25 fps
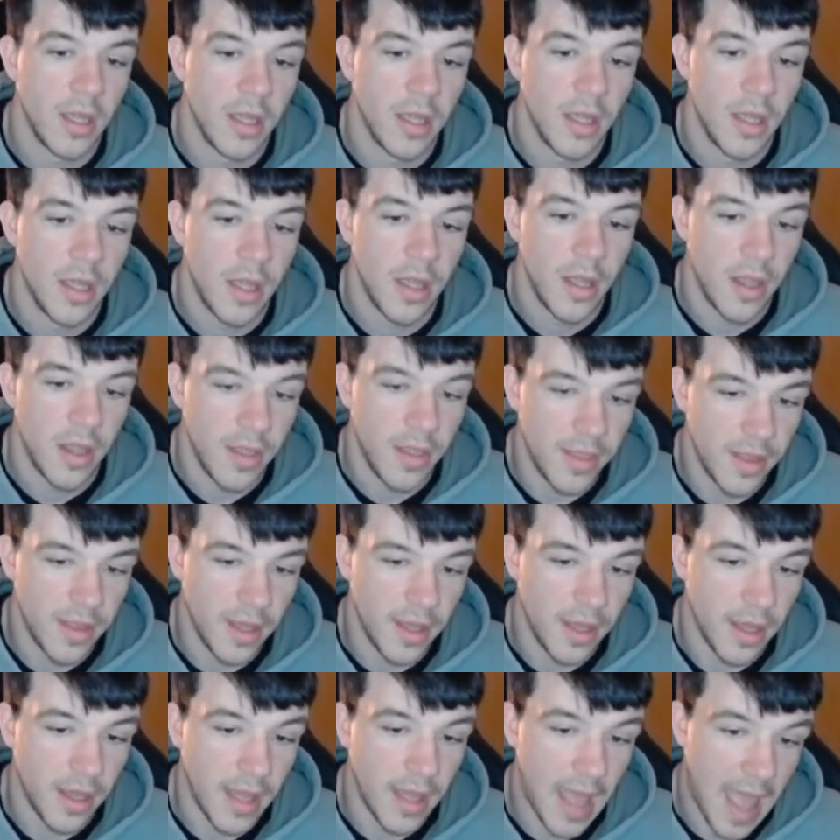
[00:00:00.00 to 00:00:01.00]

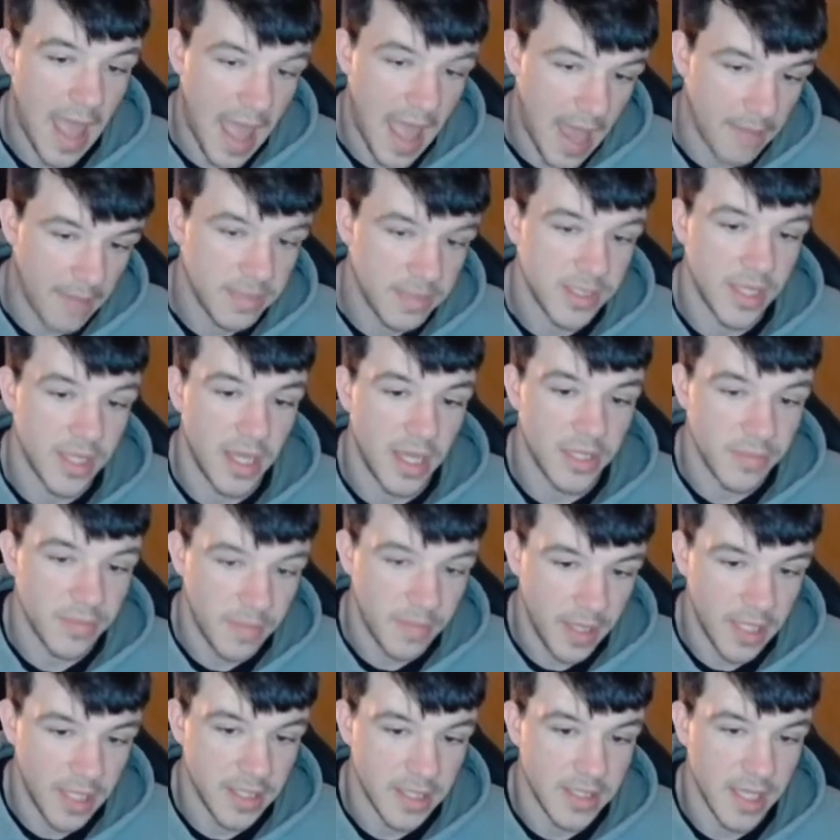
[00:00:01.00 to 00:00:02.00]
the app slash
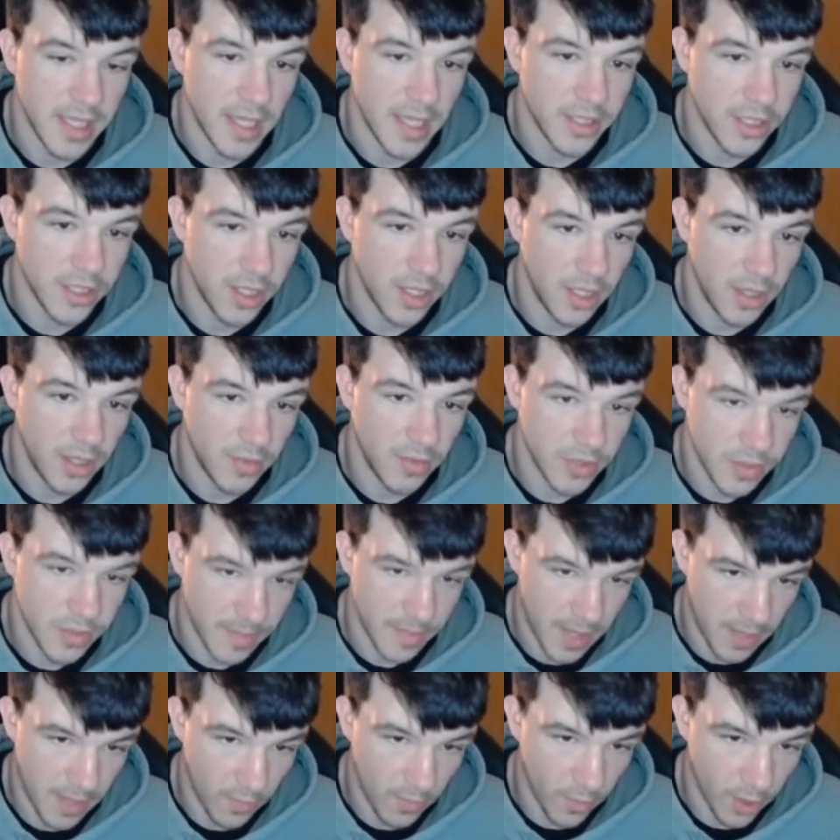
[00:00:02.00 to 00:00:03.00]
bin slash hello, which is my
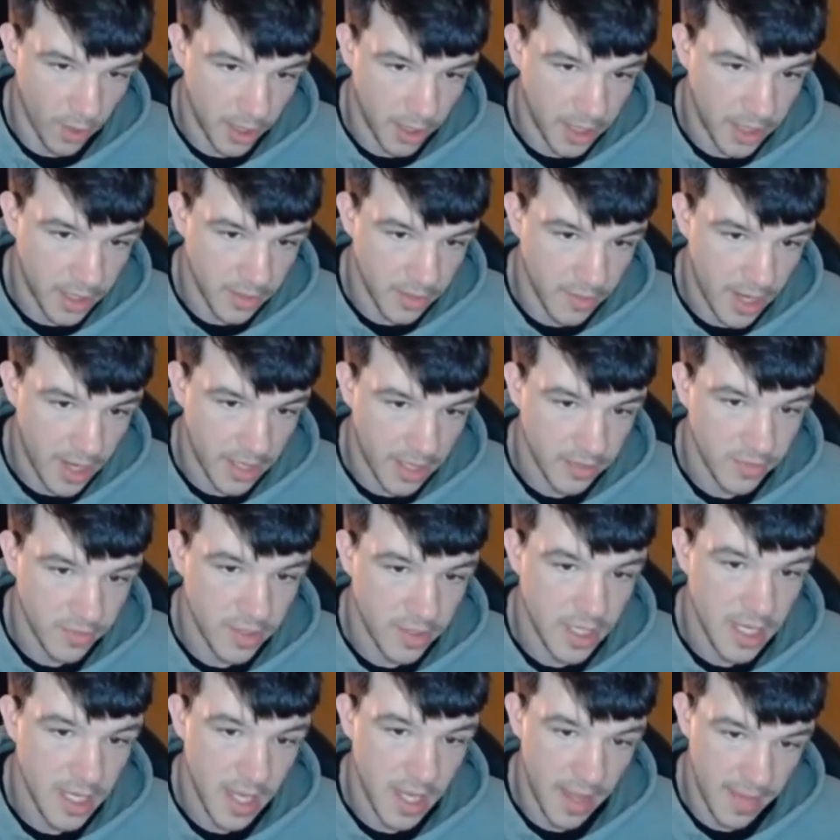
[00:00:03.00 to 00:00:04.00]
working
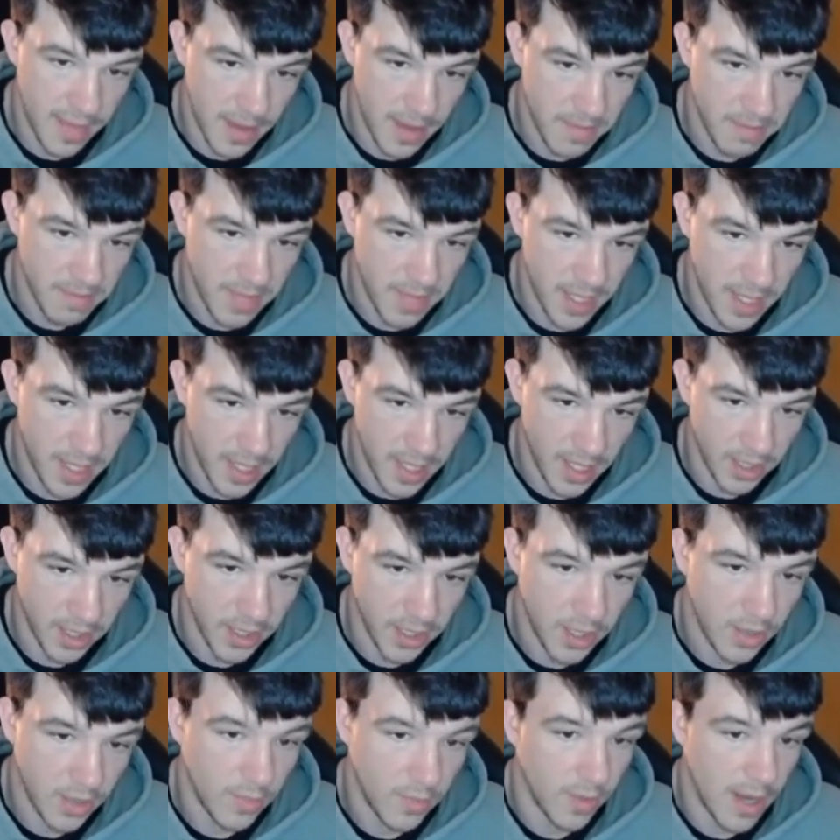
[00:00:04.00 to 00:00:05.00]
directory, and then bin
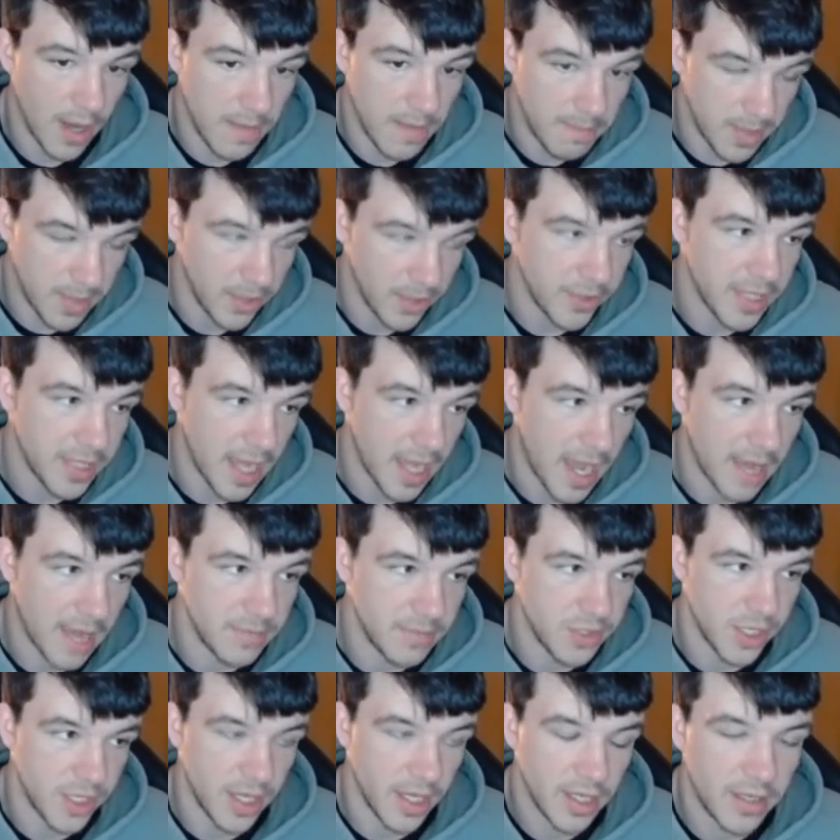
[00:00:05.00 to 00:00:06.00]
hello, where I built the
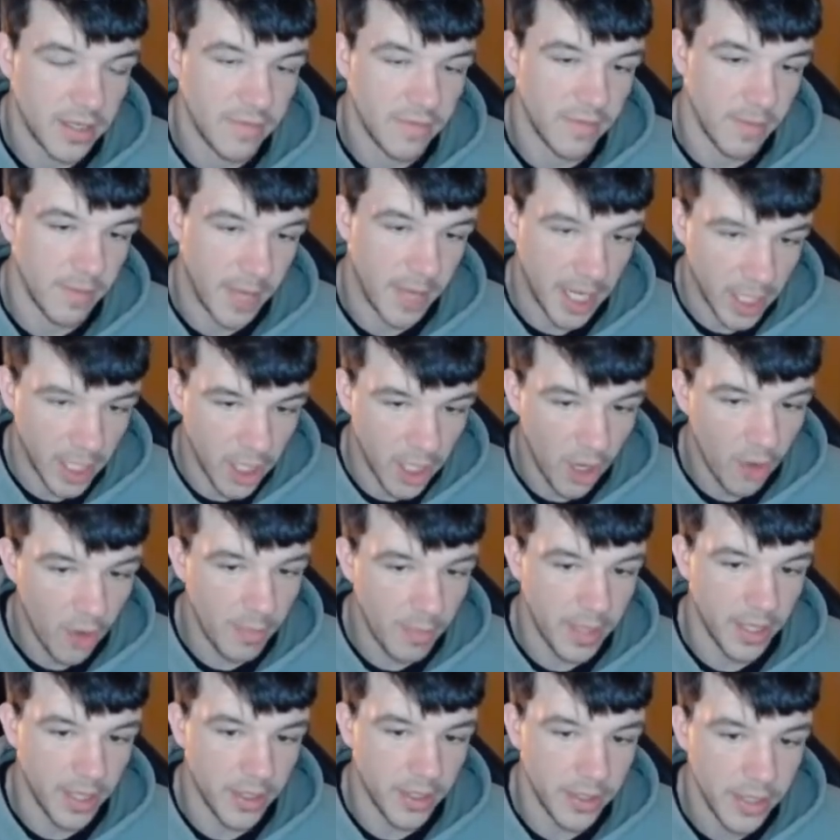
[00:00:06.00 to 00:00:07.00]
object from my go
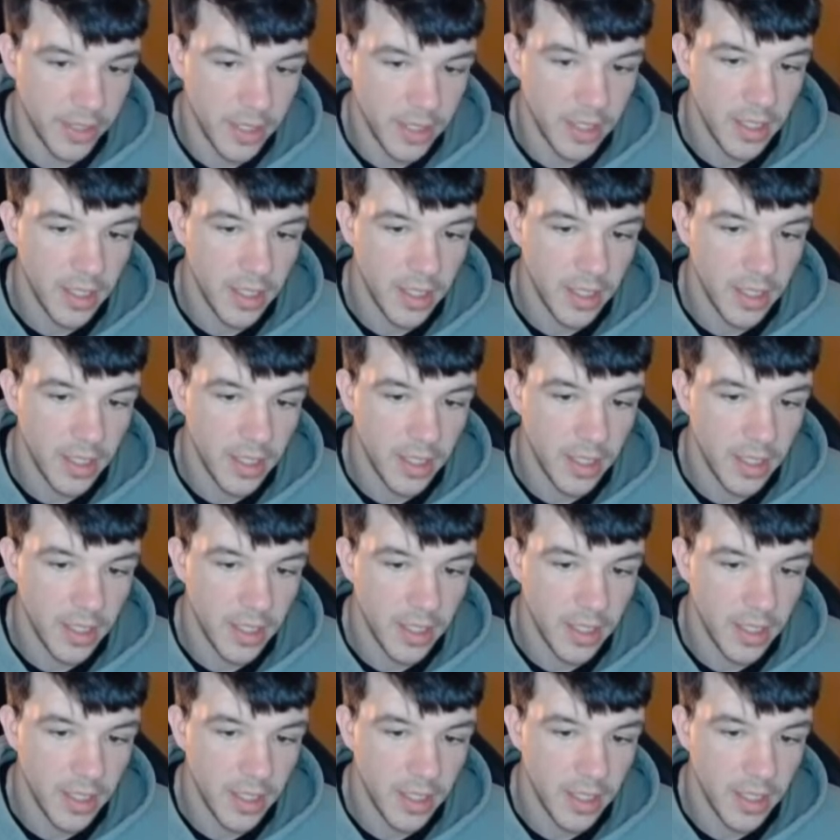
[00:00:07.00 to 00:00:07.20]
build.